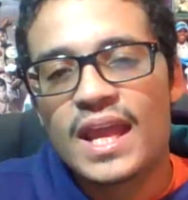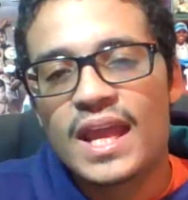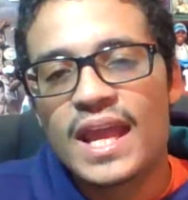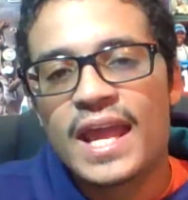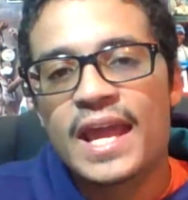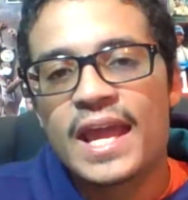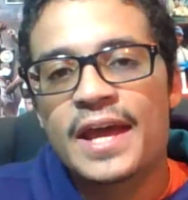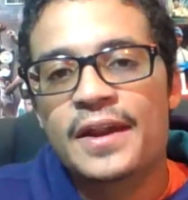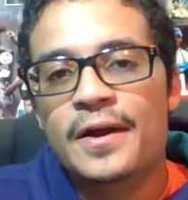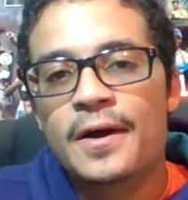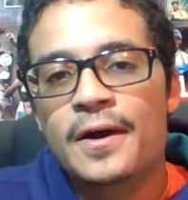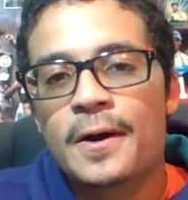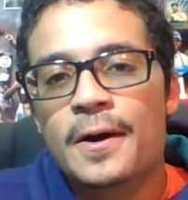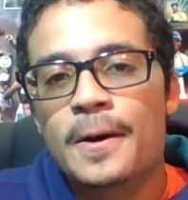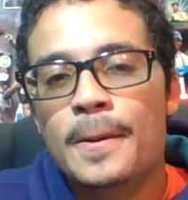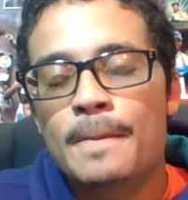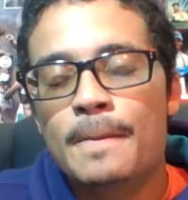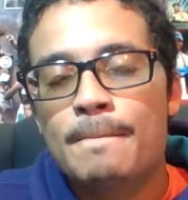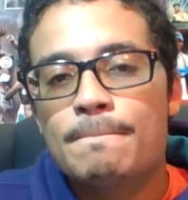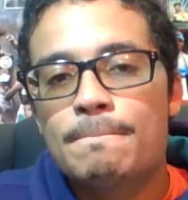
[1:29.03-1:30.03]

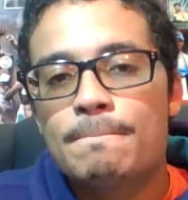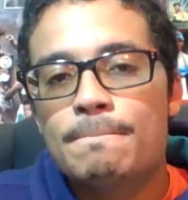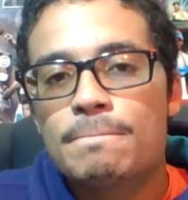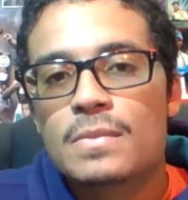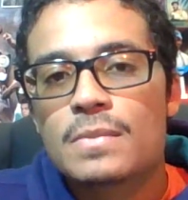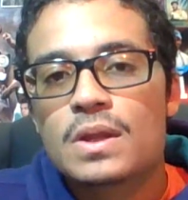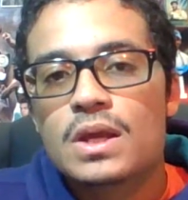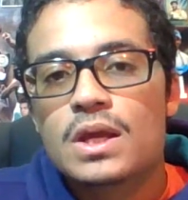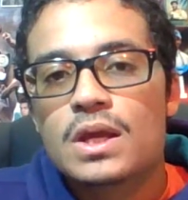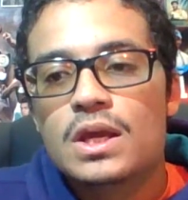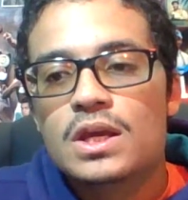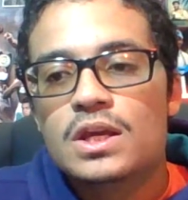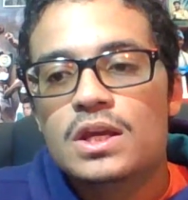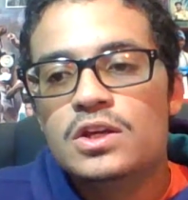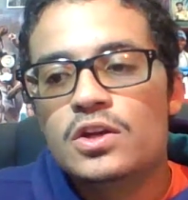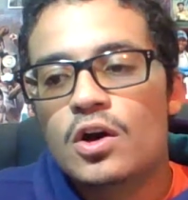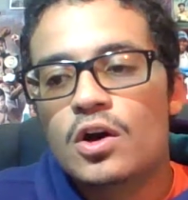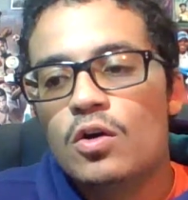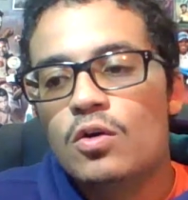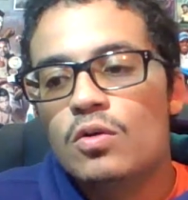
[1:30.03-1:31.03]
And, you
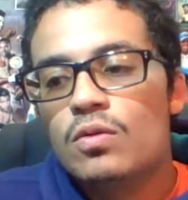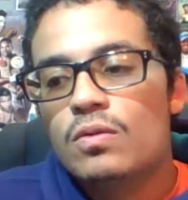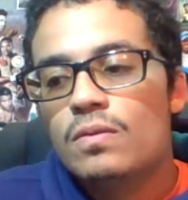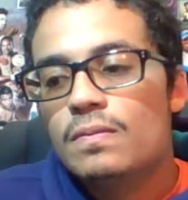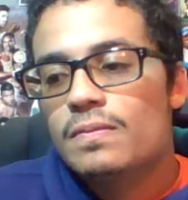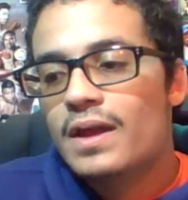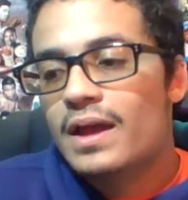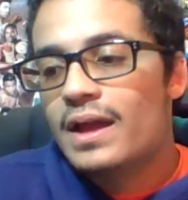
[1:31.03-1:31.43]
know,